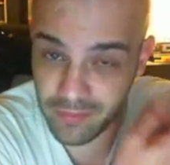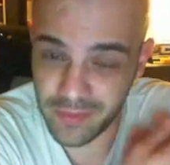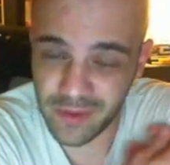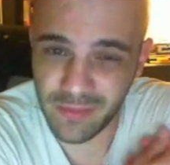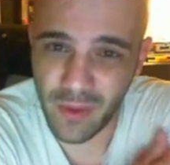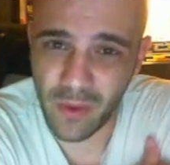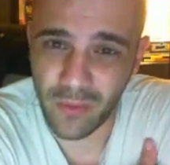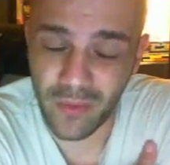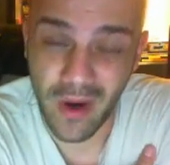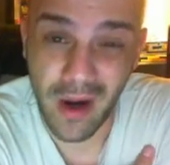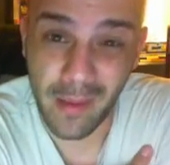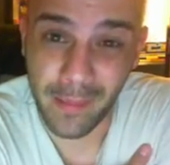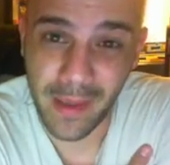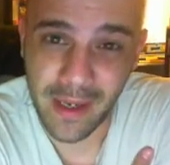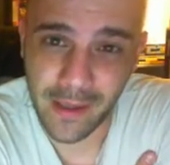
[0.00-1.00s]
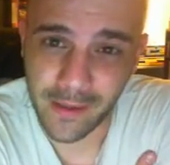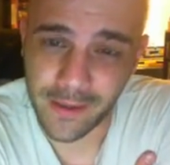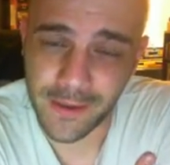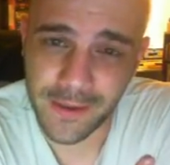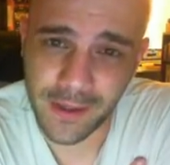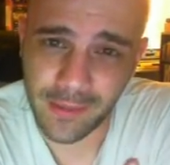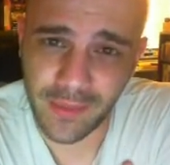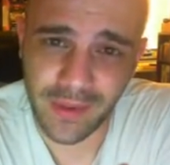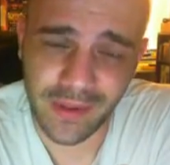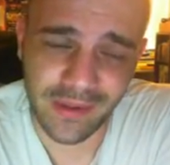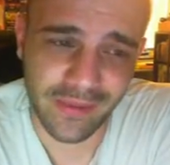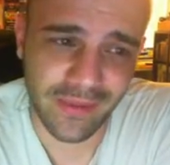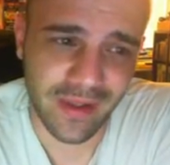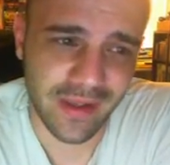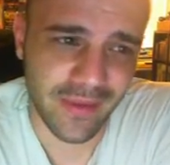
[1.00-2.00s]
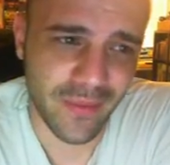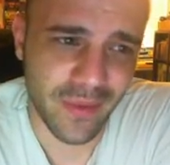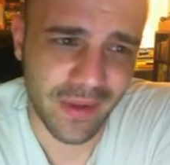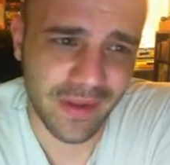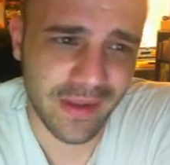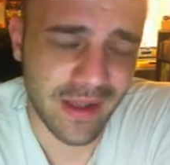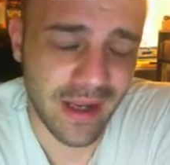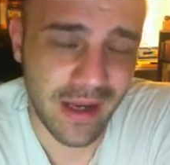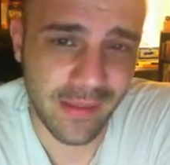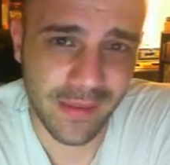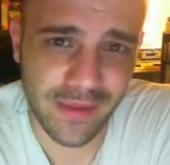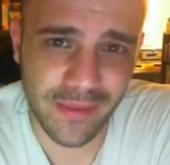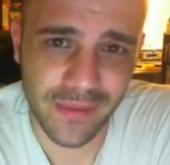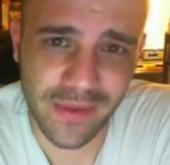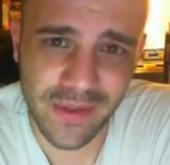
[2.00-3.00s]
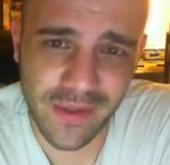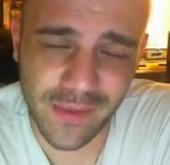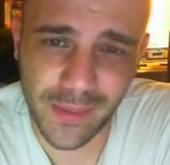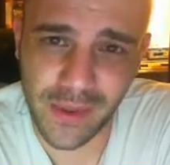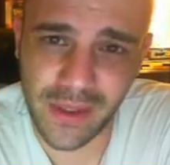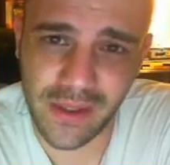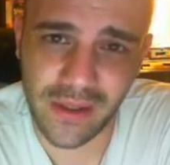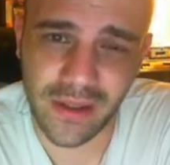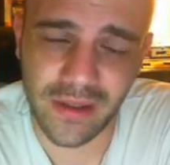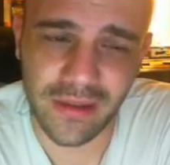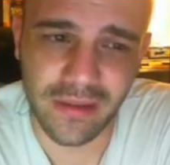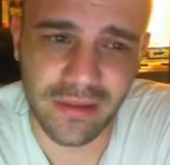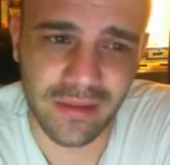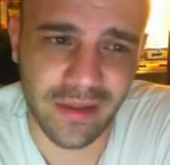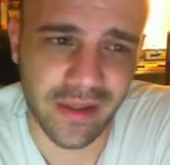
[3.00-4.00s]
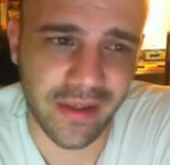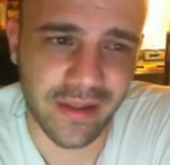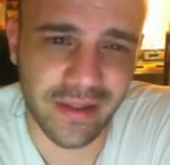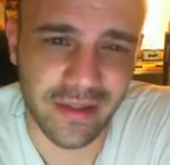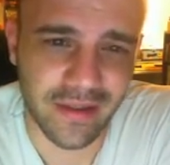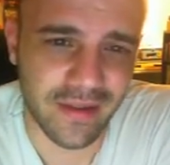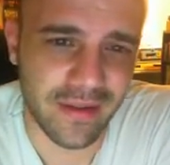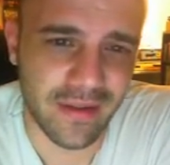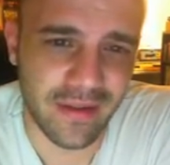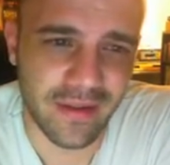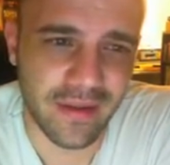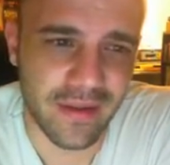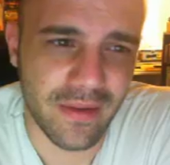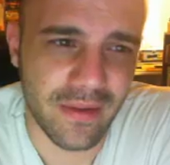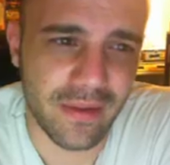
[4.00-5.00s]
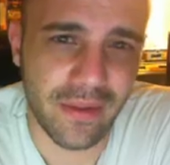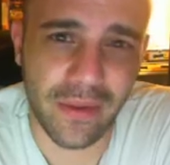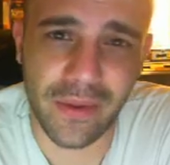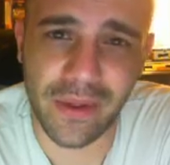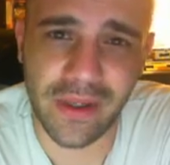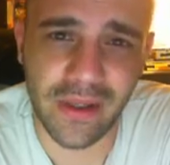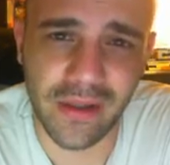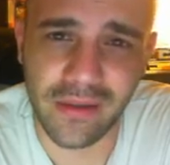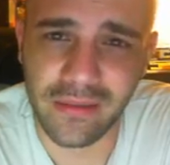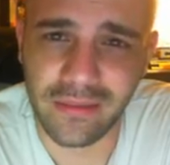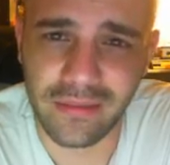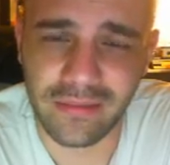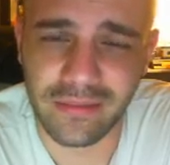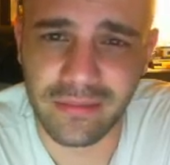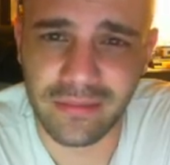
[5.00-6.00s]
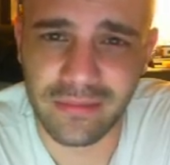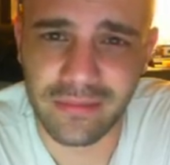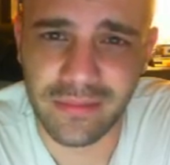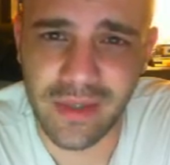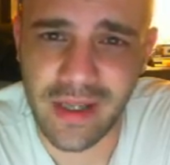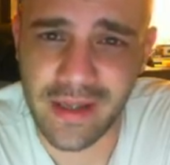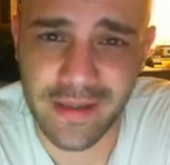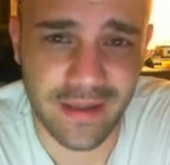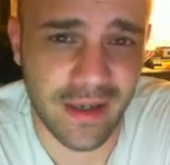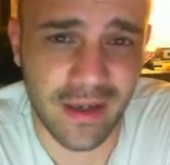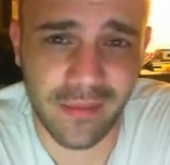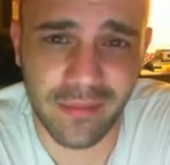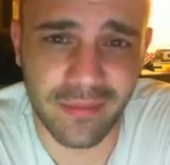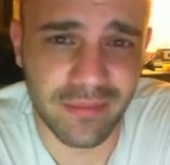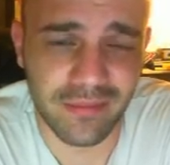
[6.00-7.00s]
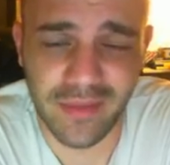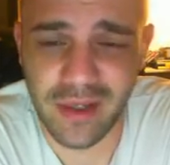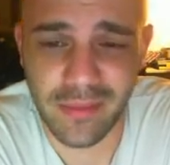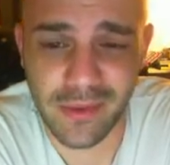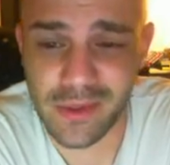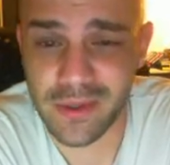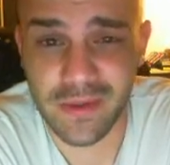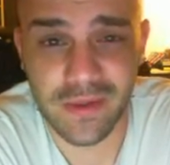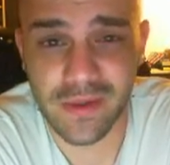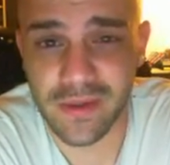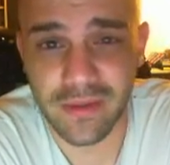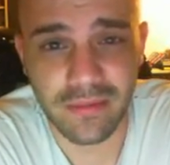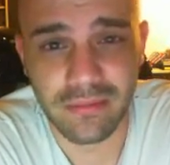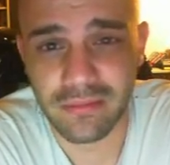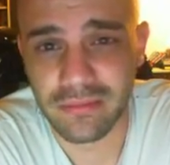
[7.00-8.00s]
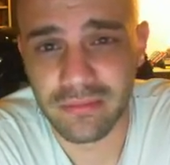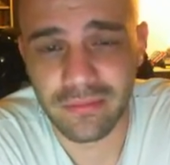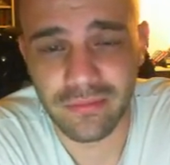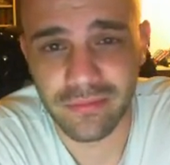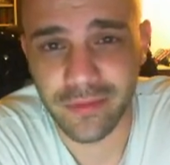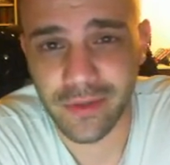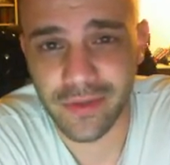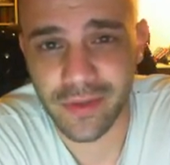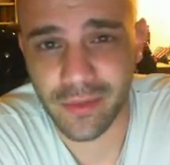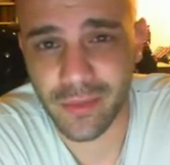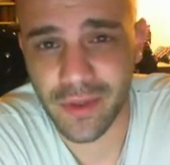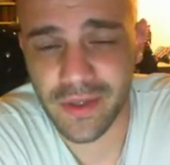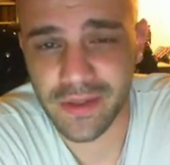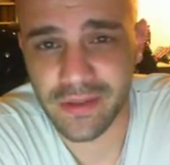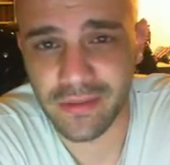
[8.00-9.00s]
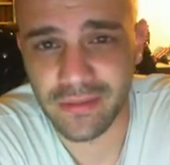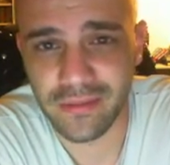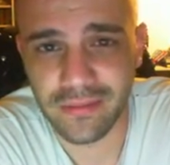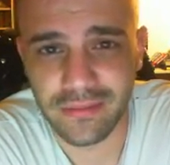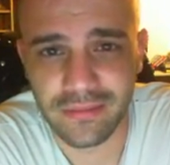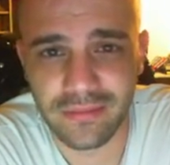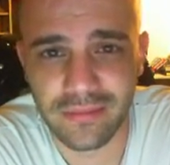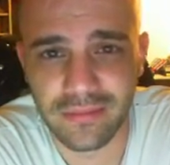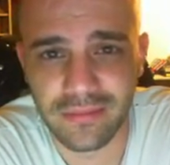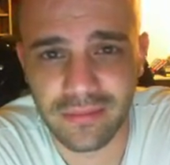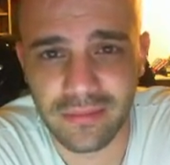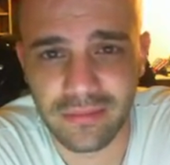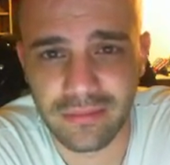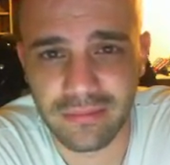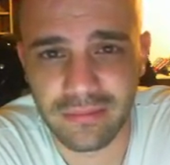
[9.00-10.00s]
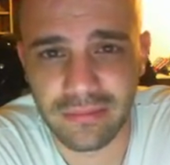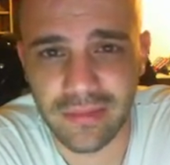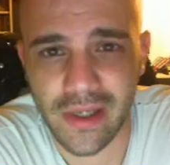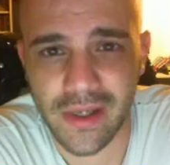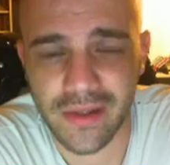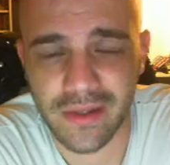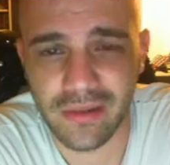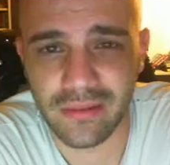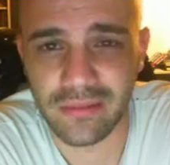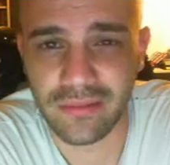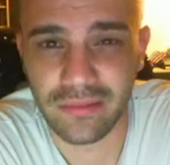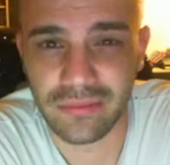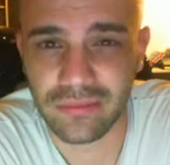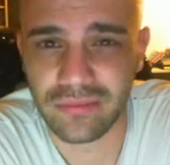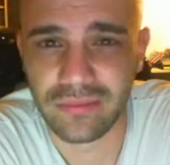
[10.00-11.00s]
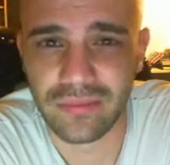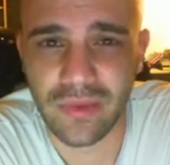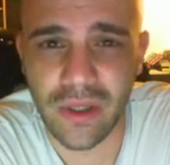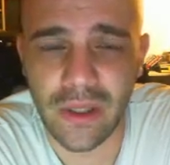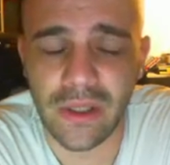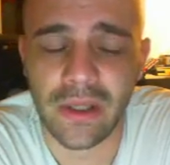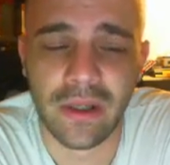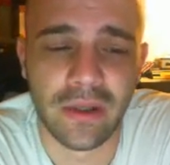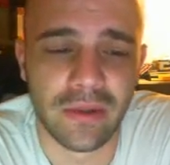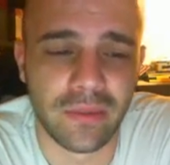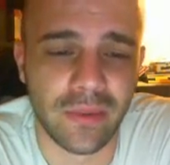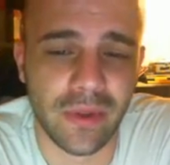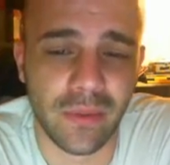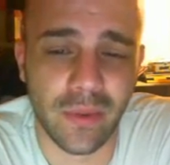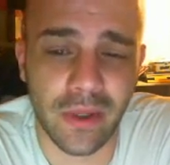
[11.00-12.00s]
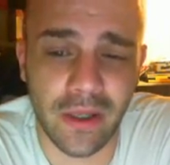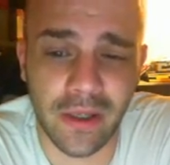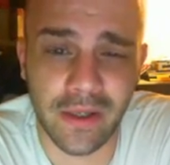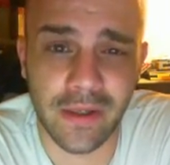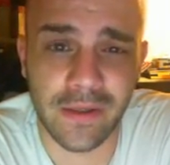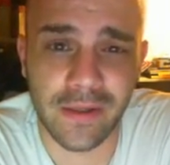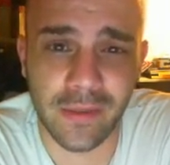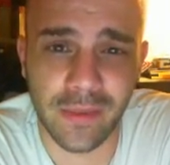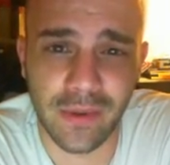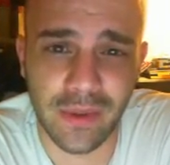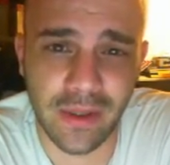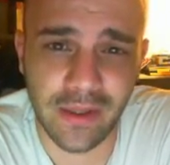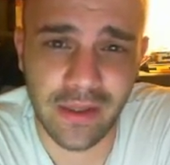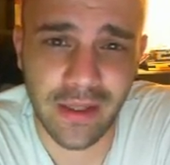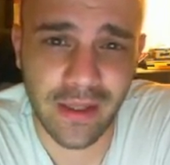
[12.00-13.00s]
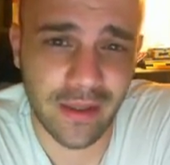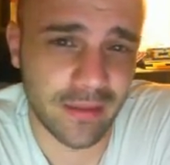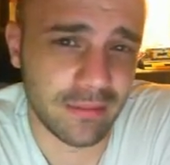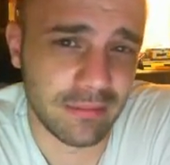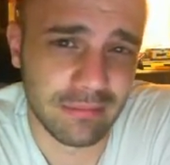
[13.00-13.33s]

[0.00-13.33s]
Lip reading: small ROM pack or something, and like one of the games would just be like 30 hentai images for some reason. I guess you'd really want to hide something like that.